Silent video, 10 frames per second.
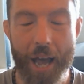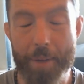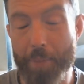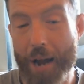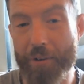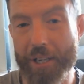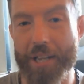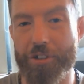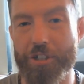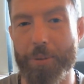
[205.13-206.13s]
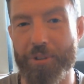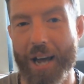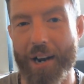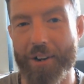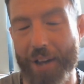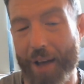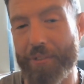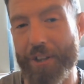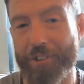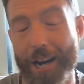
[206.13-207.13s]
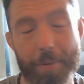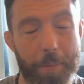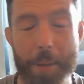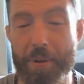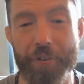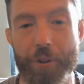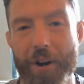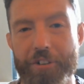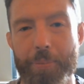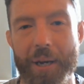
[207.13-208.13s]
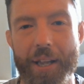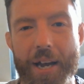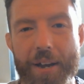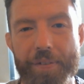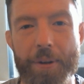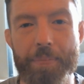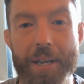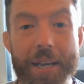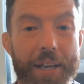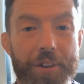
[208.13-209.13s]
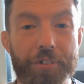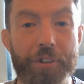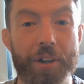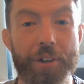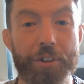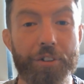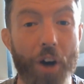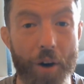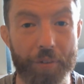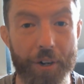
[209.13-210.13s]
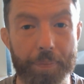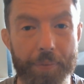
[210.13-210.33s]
And my relationship status at this time, and maybe for the rest of my life, is sovereign.